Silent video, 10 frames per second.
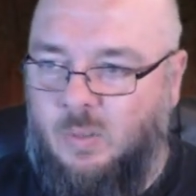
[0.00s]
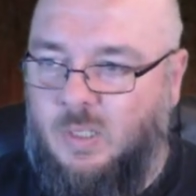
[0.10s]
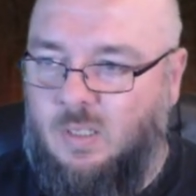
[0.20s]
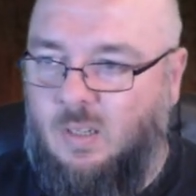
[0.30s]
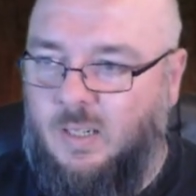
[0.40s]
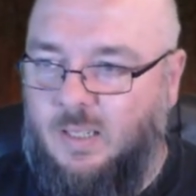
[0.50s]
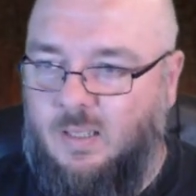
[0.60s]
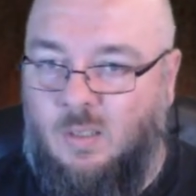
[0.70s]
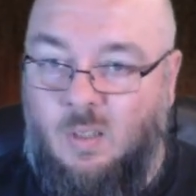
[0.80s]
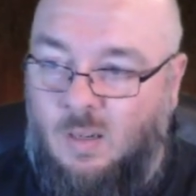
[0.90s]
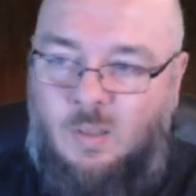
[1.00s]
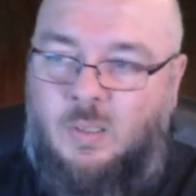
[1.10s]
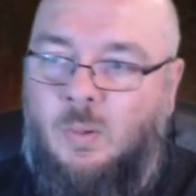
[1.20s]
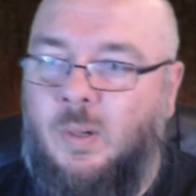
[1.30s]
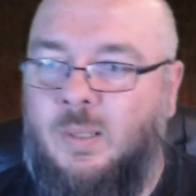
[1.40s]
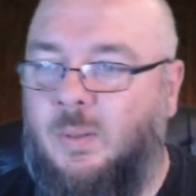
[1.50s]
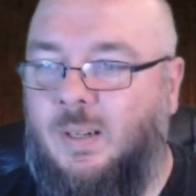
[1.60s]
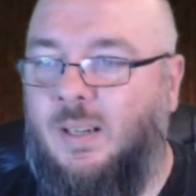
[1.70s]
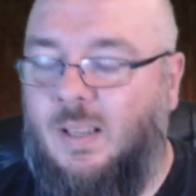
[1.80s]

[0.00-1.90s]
was just like, I was like, oh, don't worry, don't worry.